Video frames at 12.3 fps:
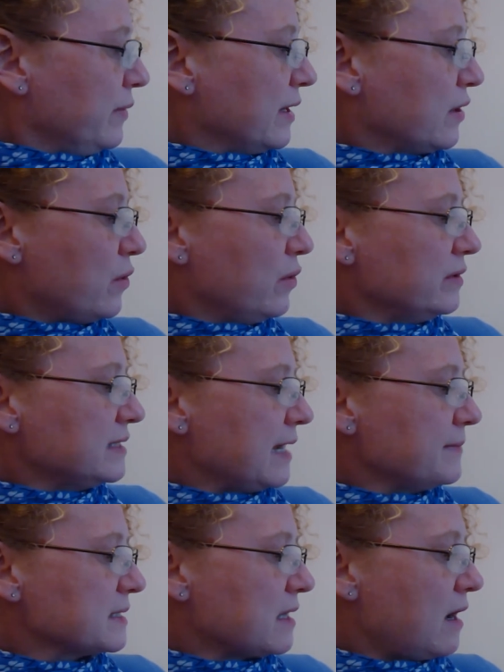cold
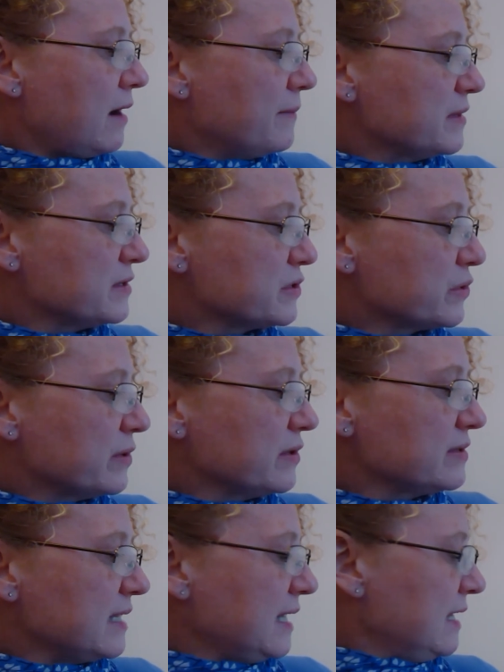times come, the
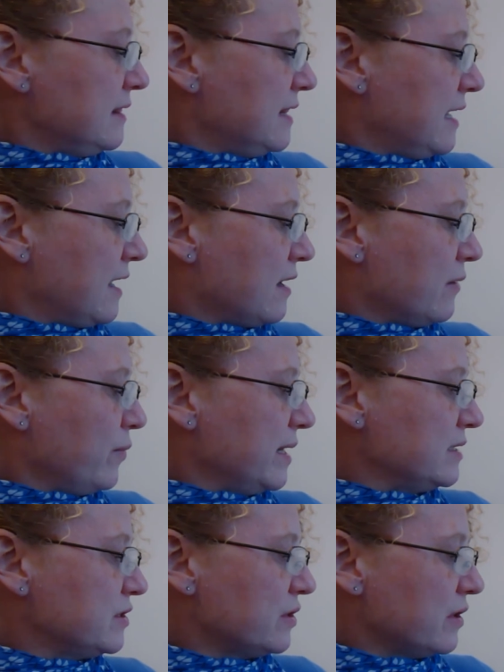squirrels eat their
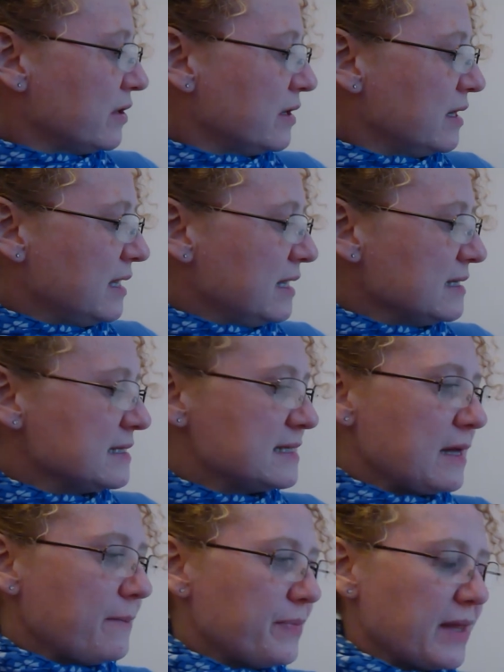winter
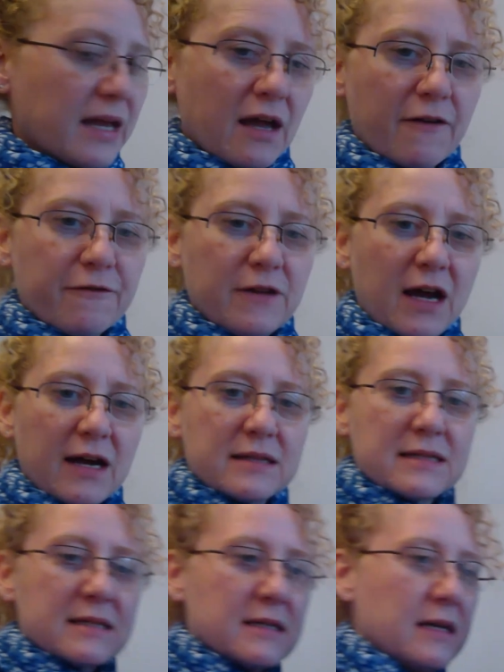something of
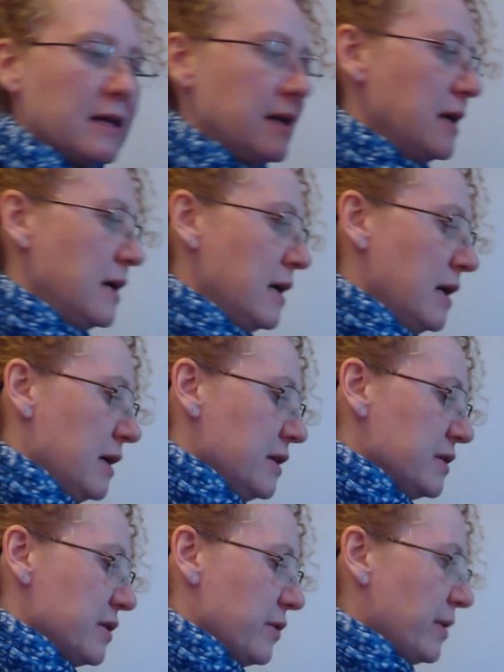nuts.
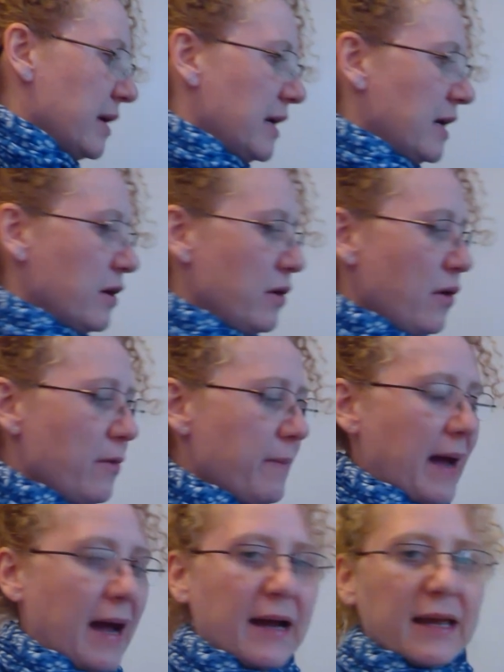So we're going to go
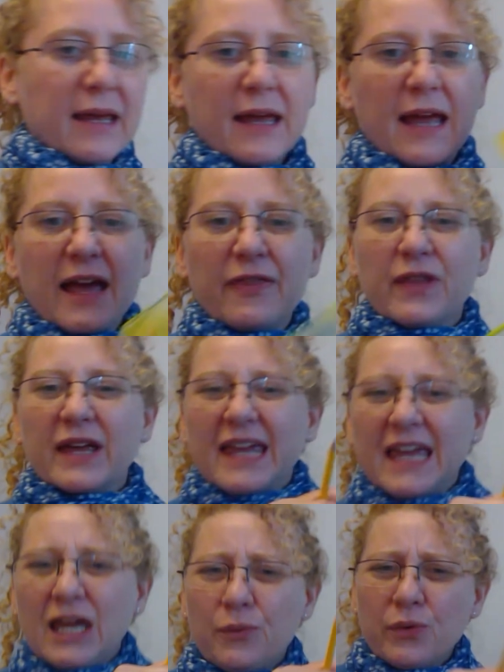back, and the
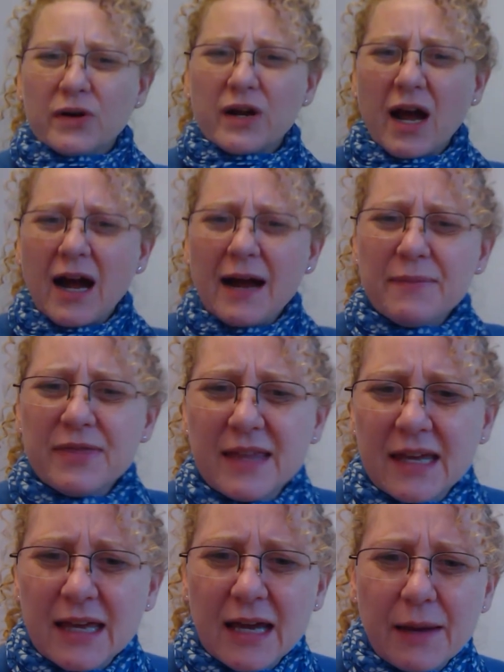key word I'm
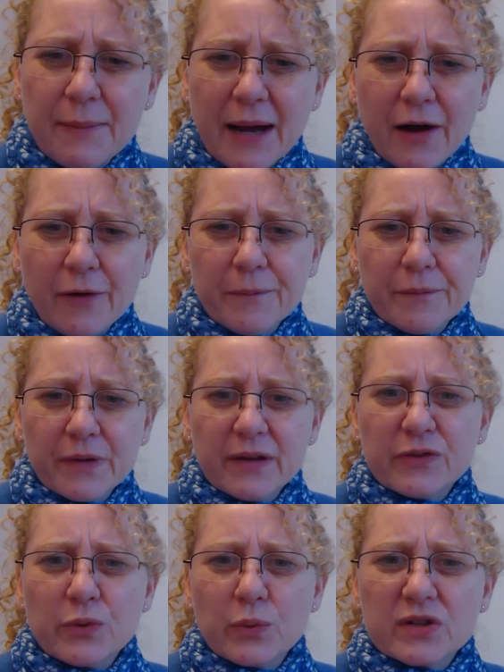thinking about is
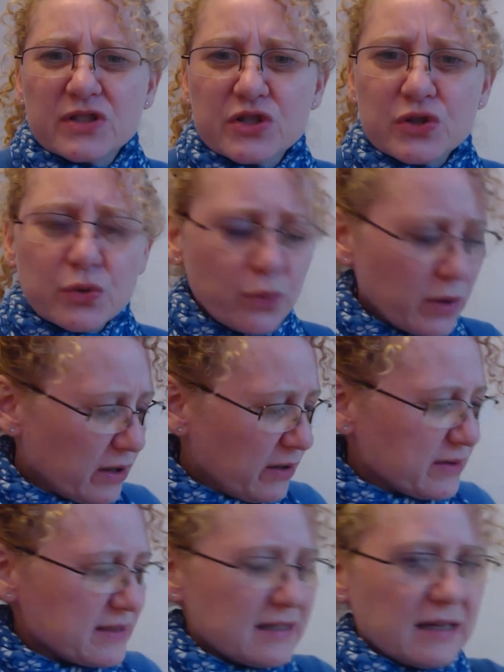the word
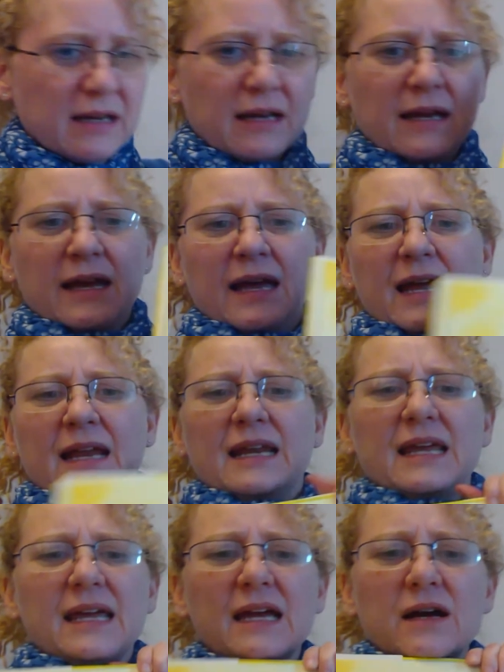squirrels. And
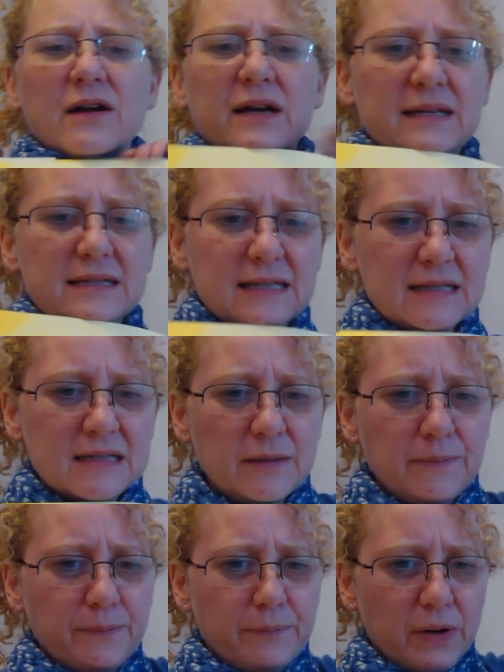here he sees
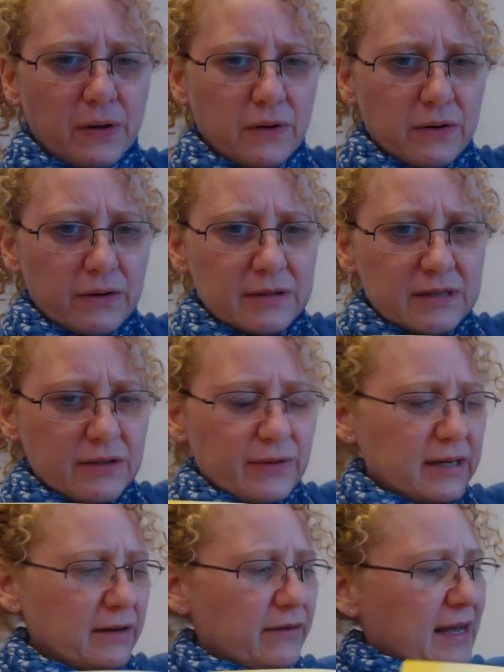the bird, so I
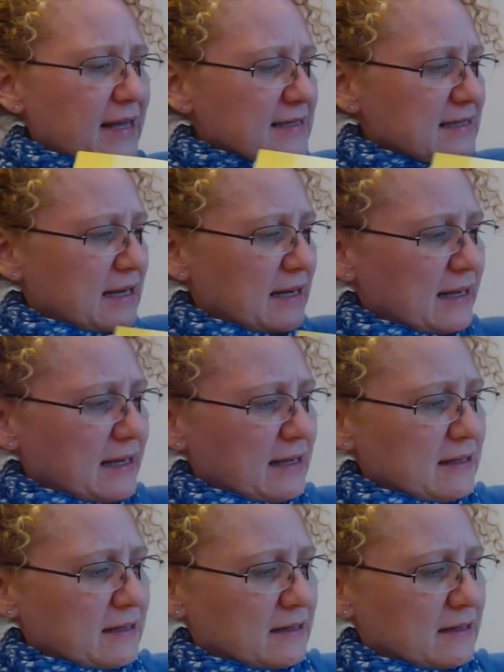know that's not it.